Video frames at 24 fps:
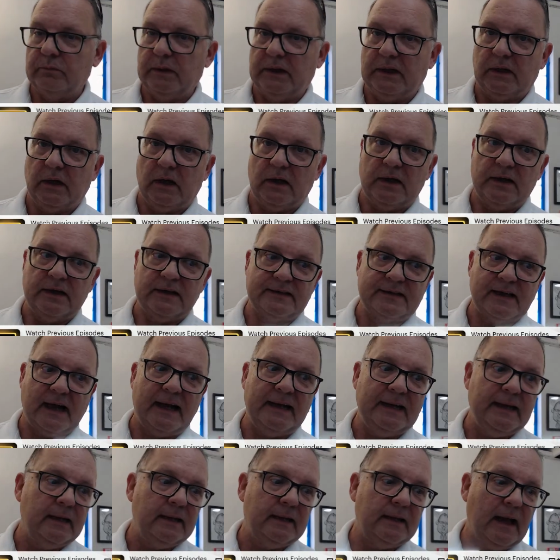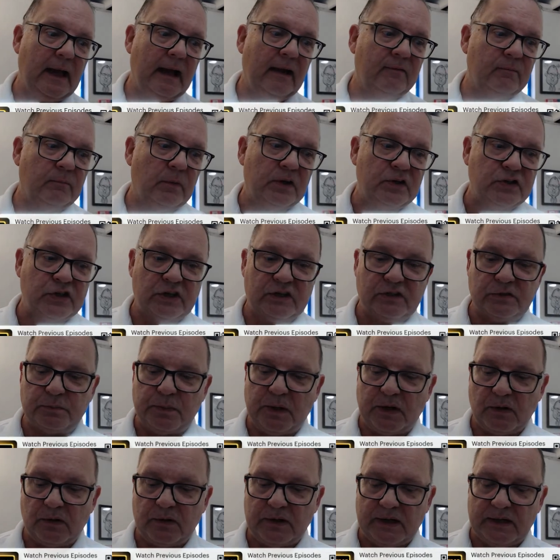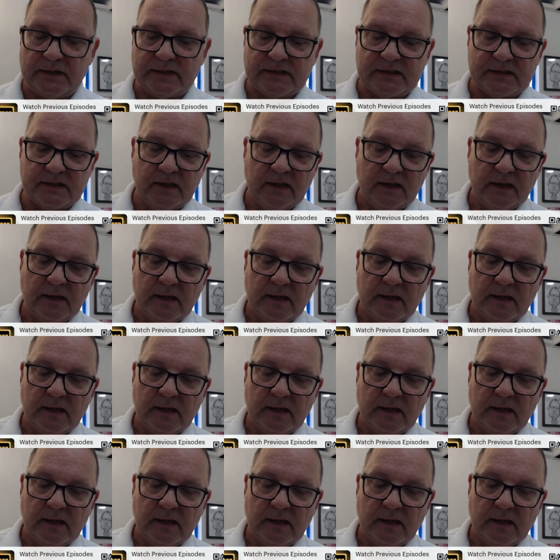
because I didn't have much experience.